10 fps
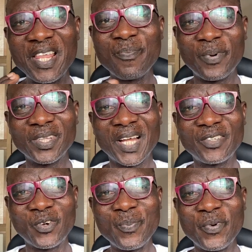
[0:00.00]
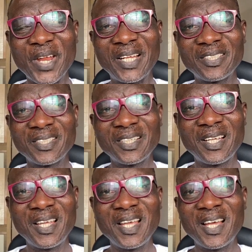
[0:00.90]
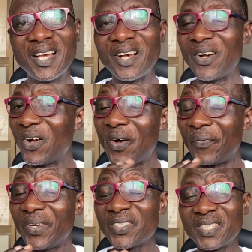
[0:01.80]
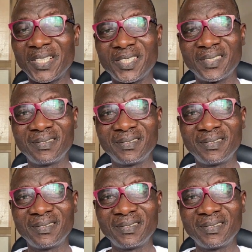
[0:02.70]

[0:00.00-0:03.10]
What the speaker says: important component of research,